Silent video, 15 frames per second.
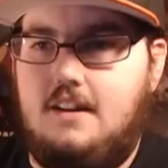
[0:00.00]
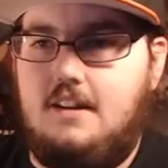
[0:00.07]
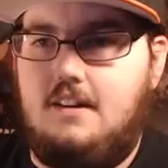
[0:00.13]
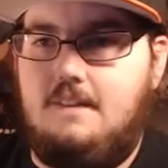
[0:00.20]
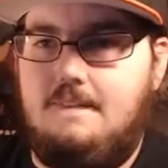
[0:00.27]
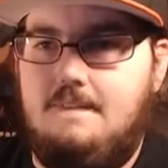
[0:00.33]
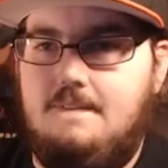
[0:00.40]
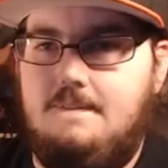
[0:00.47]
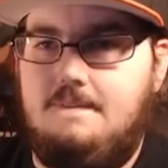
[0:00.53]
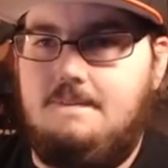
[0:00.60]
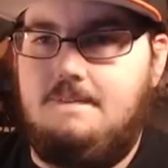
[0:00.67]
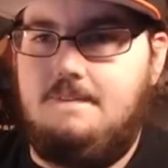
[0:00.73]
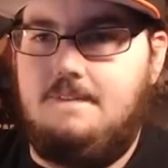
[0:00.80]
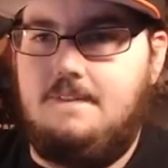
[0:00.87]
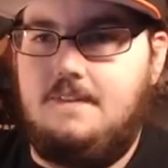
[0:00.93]
now.
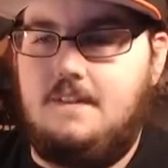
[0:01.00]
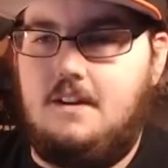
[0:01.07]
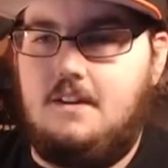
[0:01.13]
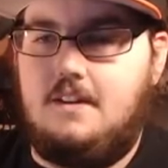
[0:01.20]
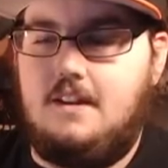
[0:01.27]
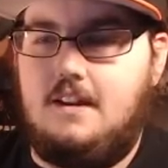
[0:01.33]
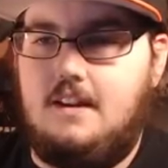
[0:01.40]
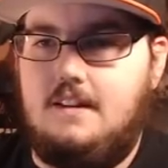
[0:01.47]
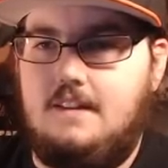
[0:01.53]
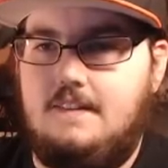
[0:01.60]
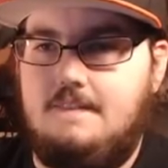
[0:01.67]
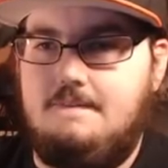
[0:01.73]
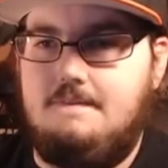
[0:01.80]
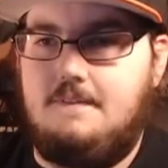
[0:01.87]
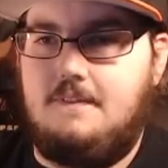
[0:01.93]
Mm-hmm. Okay.
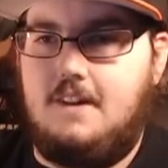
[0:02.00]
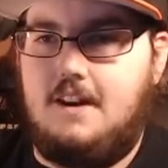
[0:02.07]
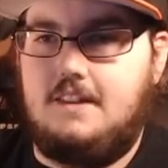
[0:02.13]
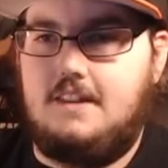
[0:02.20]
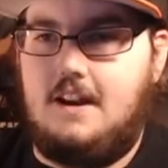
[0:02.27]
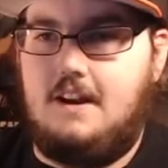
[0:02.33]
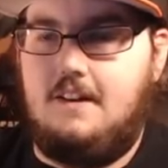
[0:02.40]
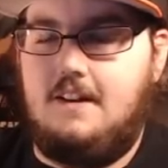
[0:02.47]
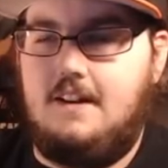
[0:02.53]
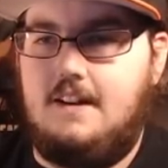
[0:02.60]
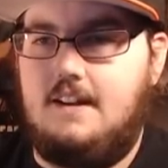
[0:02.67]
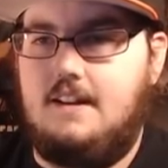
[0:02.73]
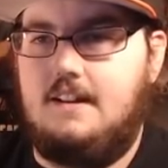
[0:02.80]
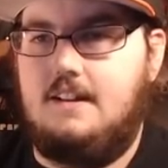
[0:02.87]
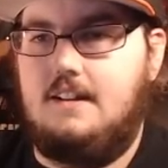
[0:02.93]
Right there.
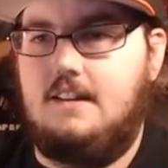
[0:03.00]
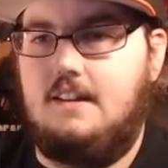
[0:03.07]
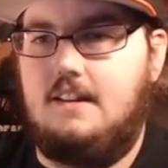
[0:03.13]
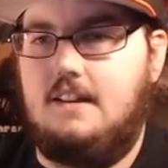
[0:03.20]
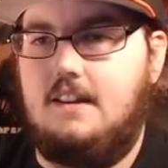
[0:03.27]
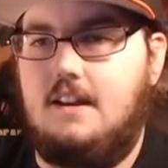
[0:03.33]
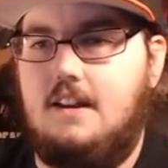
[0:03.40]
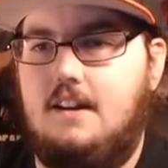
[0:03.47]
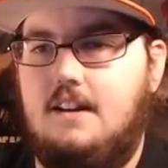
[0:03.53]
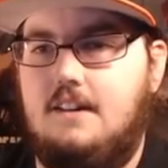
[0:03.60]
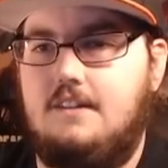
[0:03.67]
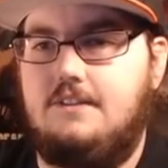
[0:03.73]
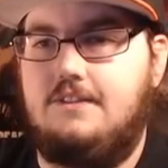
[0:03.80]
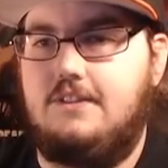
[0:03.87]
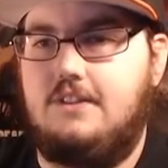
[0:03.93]

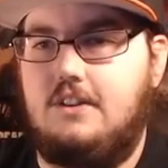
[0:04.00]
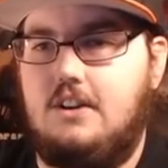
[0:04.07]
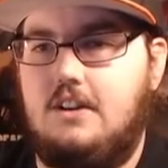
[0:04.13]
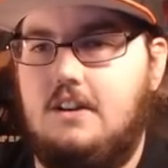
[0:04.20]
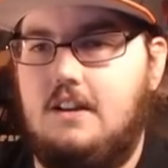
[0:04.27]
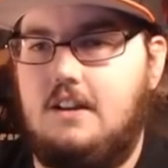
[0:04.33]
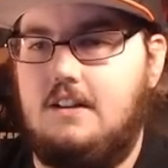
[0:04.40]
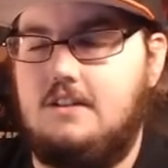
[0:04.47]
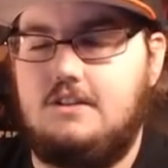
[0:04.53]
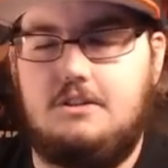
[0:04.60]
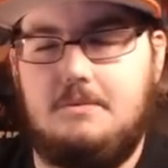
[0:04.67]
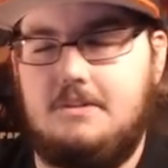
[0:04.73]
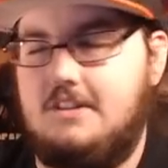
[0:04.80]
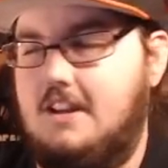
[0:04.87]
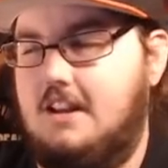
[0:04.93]
Love
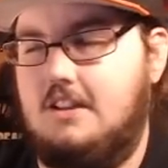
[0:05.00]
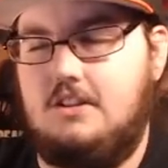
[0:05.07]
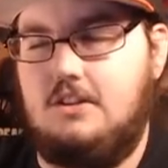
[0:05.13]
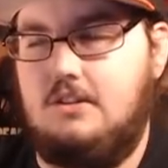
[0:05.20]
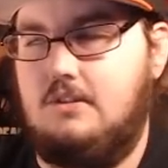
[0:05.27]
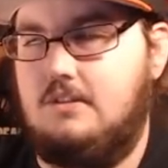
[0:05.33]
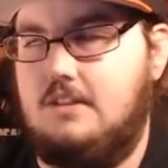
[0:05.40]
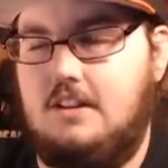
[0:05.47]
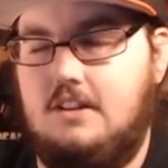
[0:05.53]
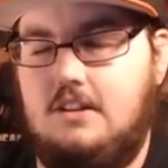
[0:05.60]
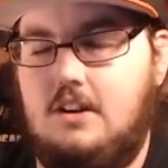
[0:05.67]
Super Saiyan 2, Teen